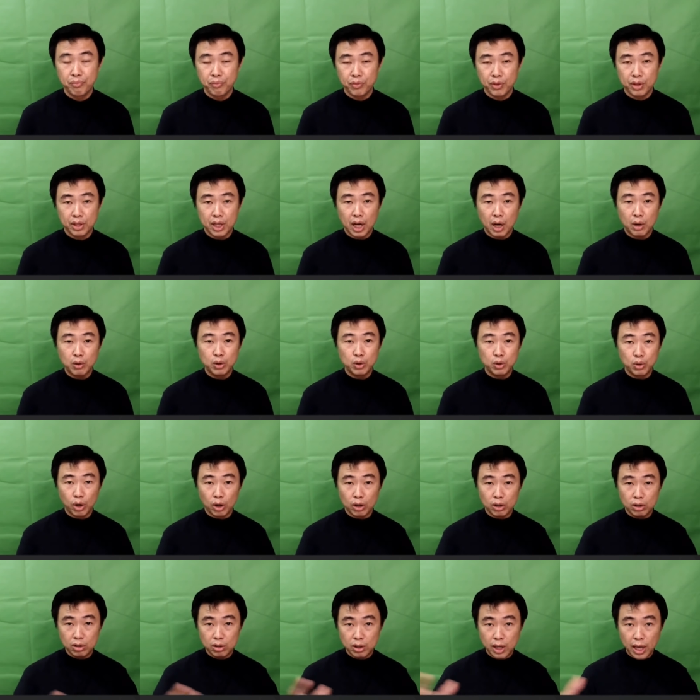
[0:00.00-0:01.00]
Now you
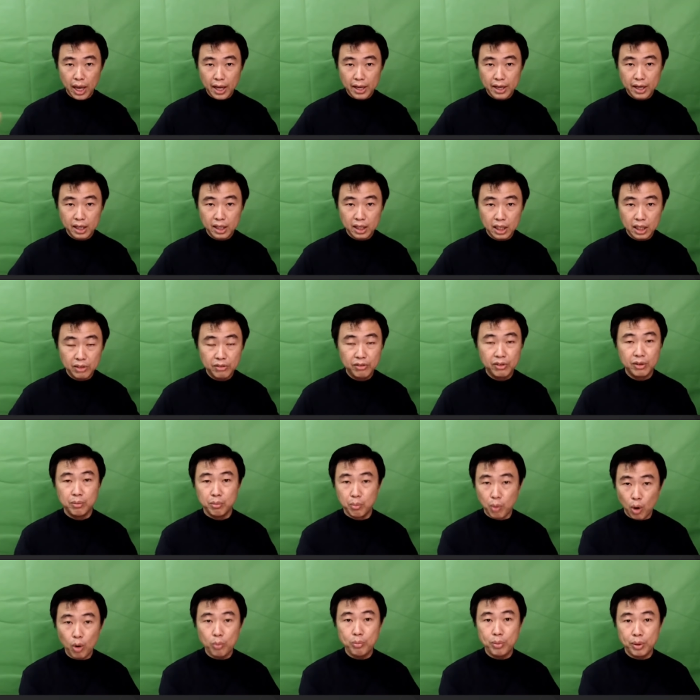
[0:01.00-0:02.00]
got adding even
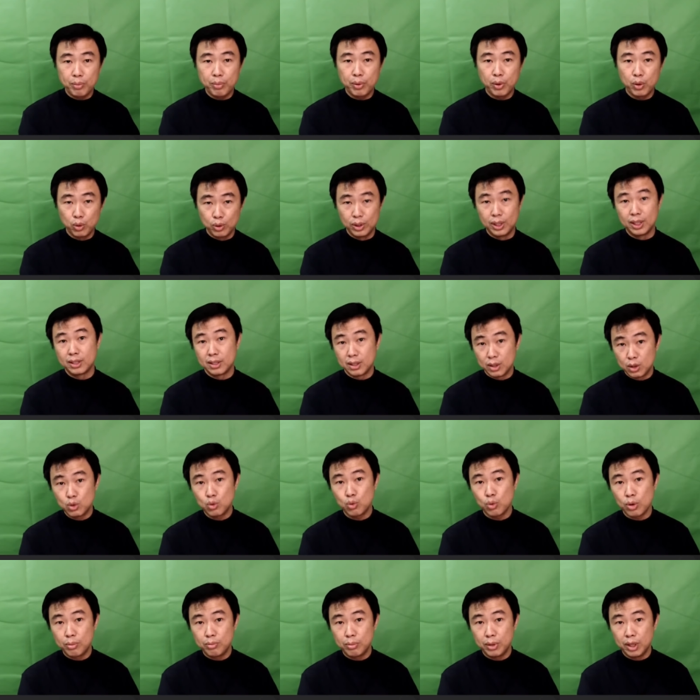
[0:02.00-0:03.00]
more people who doesn't
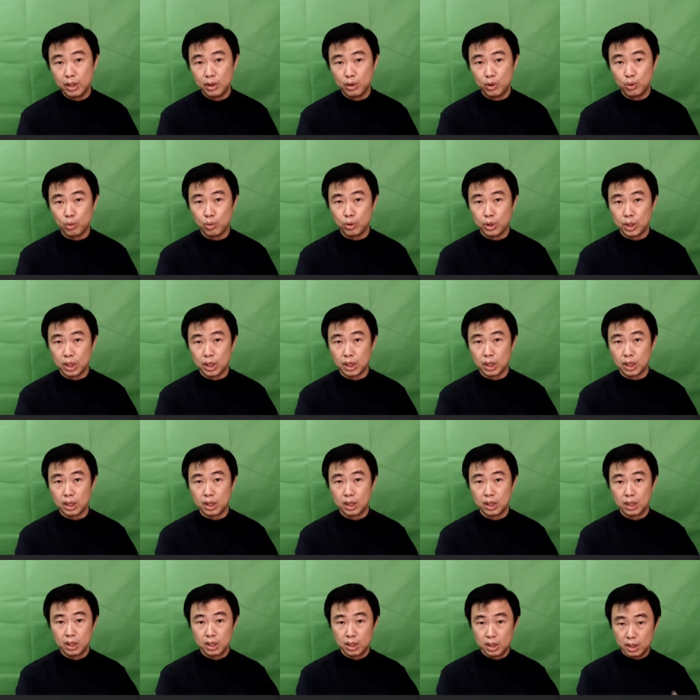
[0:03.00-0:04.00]
swim into the
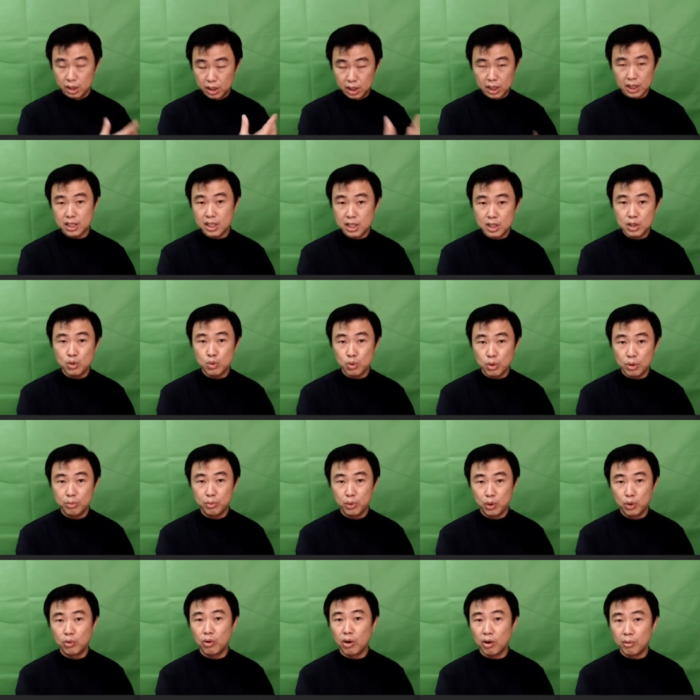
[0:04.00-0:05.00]
doesn't swim
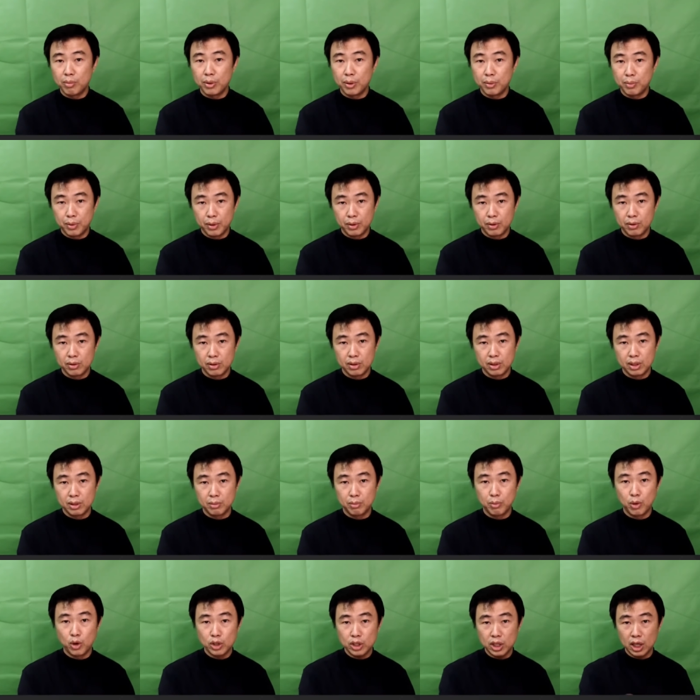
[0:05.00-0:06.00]
group of people, the
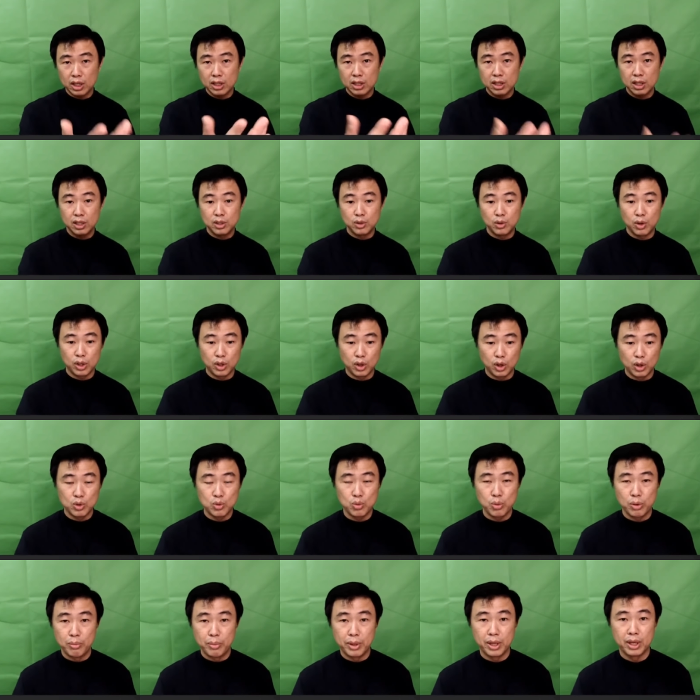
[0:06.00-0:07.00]
more chances you are not
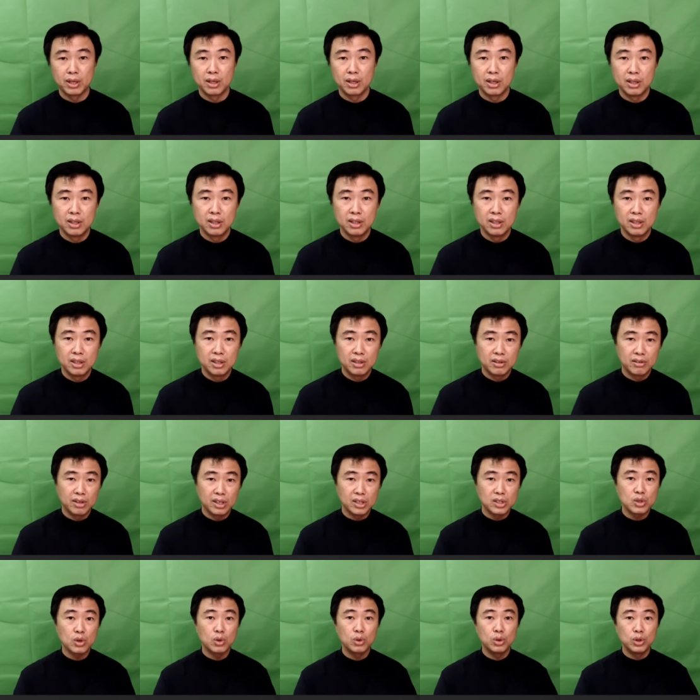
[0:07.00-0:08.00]
swimming.
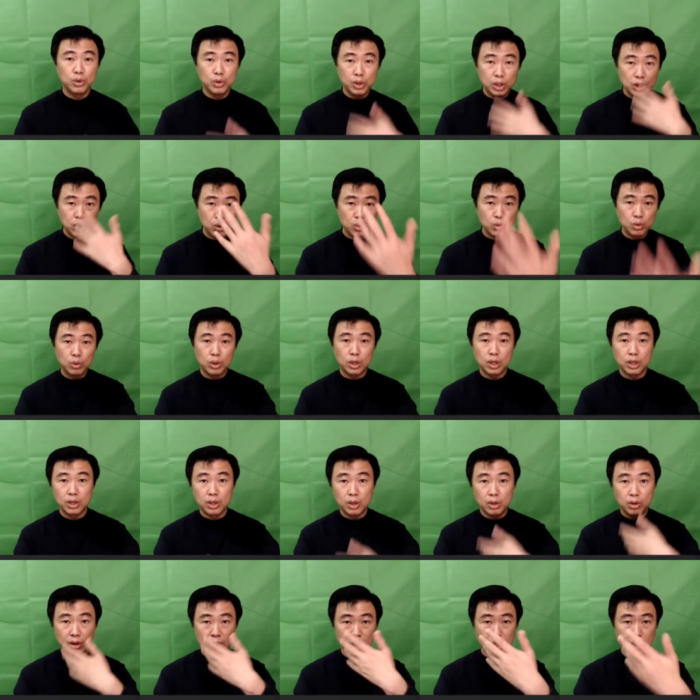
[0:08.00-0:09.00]
Right? So you need to you
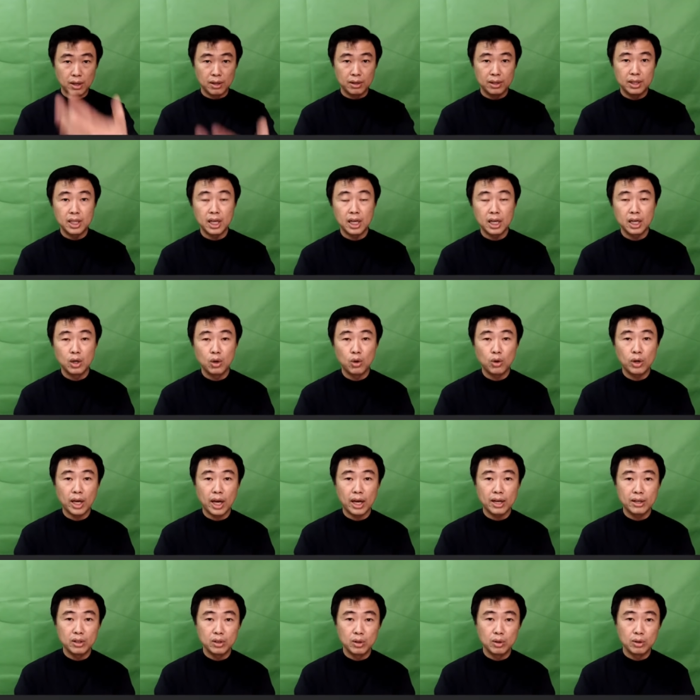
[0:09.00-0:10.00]
know uh, take a look
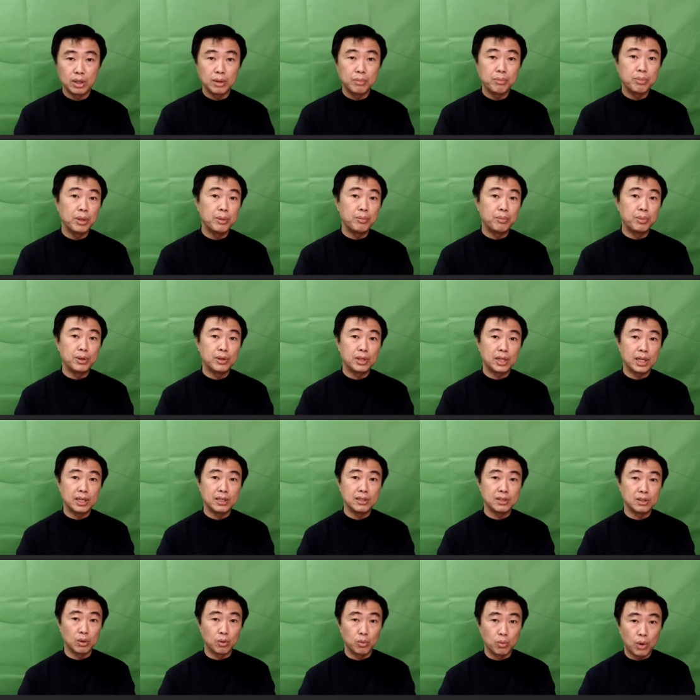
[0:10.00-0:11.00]
at you know the people that
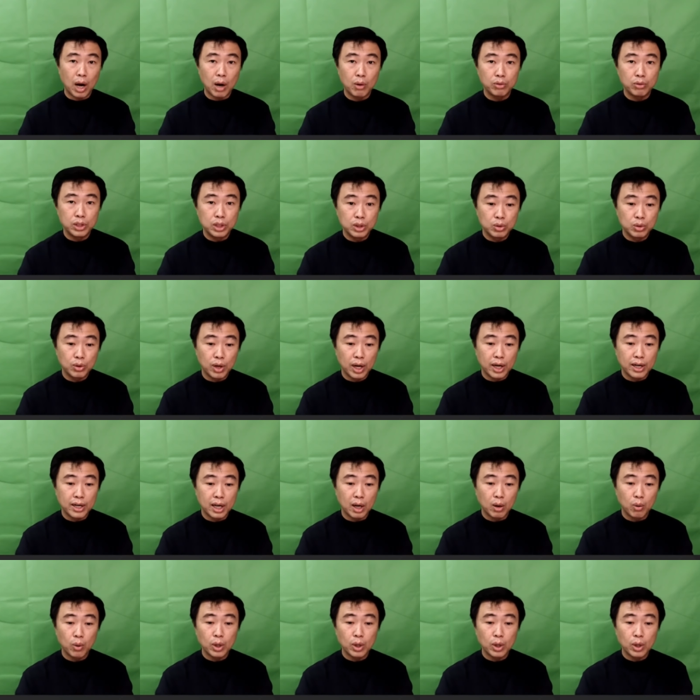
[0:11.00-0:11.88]
is around you right now.